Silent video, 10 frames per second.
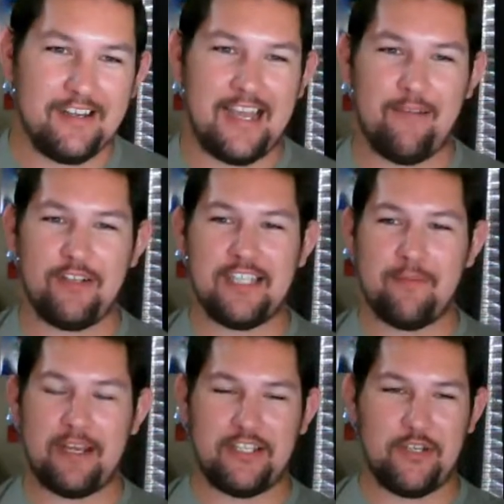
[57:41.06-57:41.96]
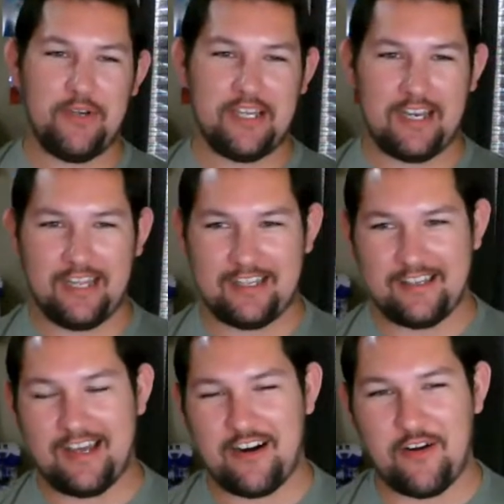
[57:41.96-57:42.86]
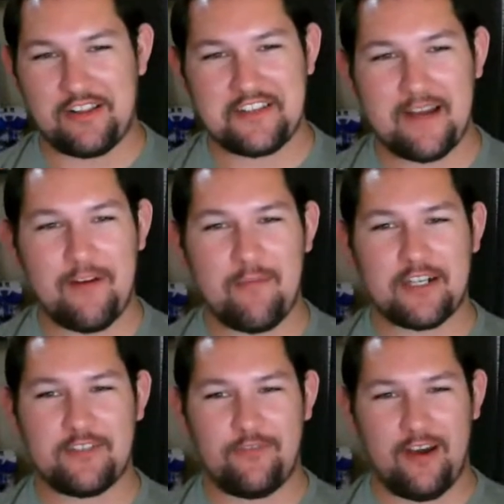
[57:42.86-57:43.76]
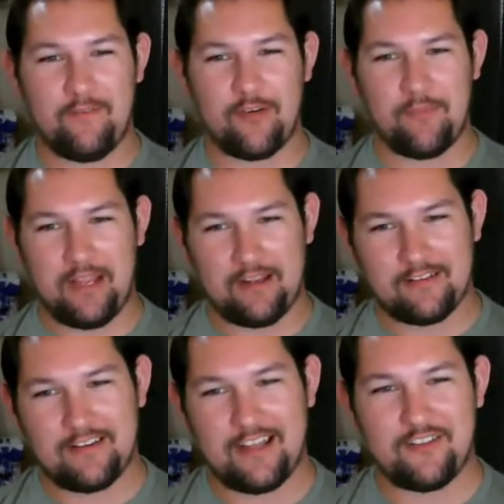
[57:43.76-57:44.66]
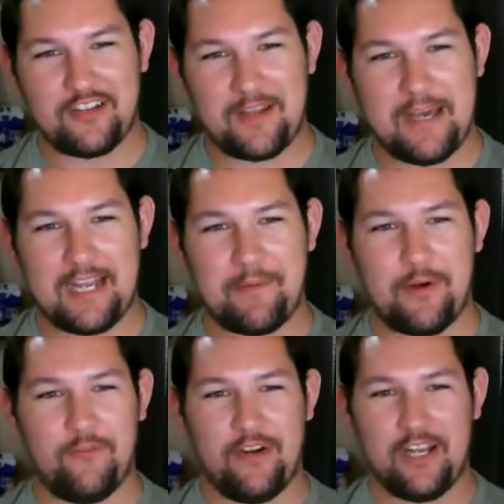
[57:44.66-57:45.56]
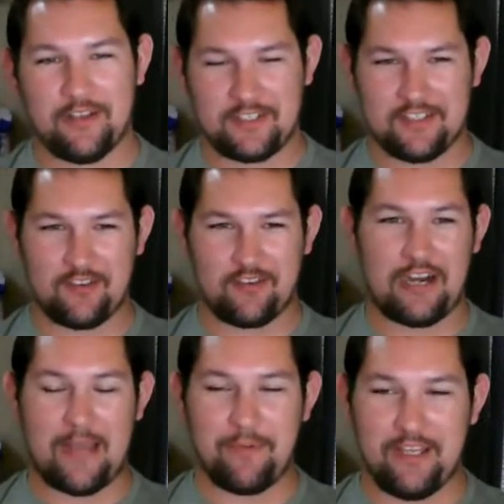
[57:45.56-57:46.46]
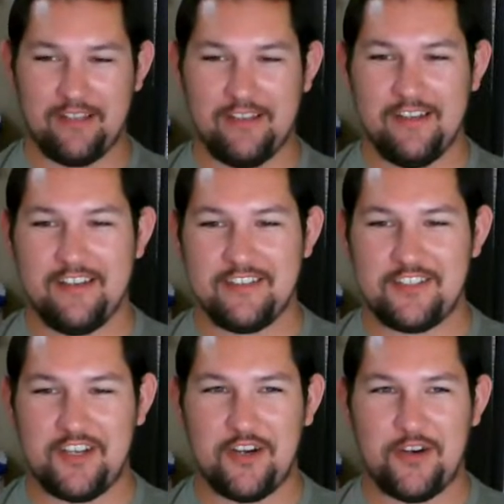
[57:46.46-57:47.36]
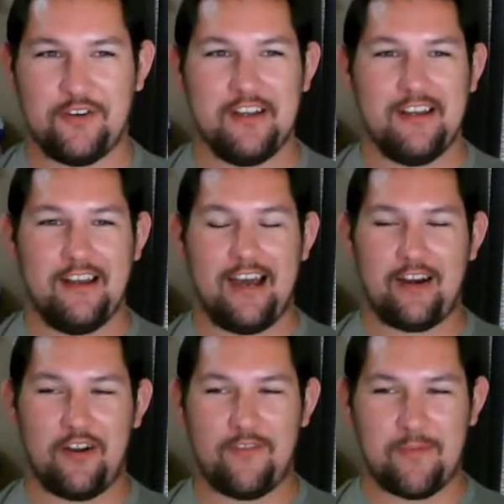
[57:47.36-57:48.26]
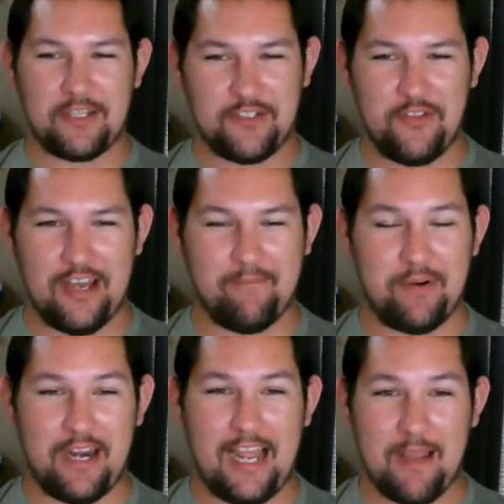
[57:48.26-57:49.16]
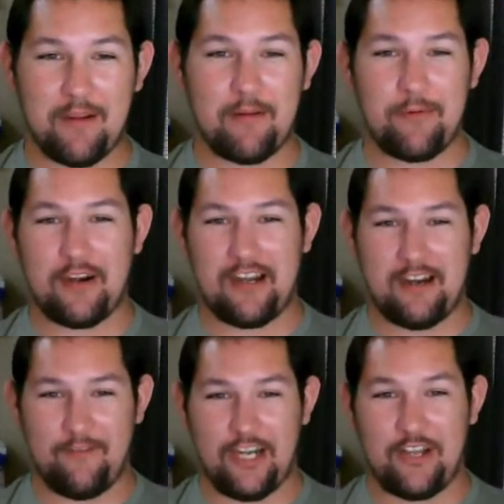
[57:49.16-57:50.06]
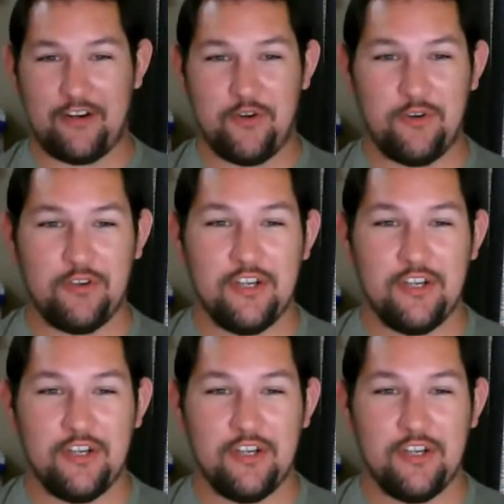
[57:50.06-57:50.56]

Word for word: every time I do it, like, I don't know, it's not very much fun for me, like looking back at my old videos because they're crappy. So I don't know if I'm going to do that, but I am going to put another video on who